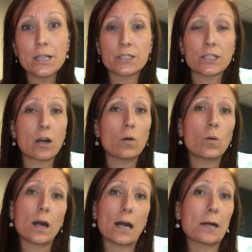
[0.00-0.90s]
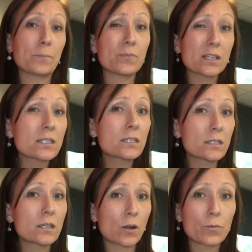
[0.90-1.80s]
So this
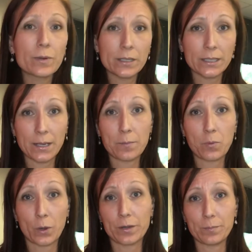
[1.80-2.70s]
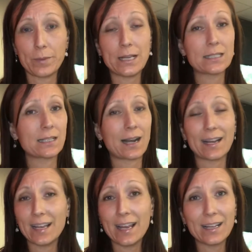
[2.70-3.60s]
is a really important piece that I
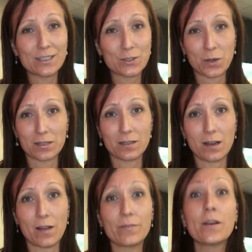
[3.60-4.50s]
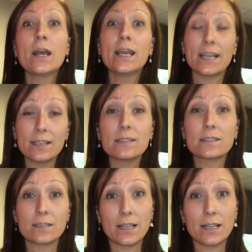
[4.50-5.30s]
can't stress enough in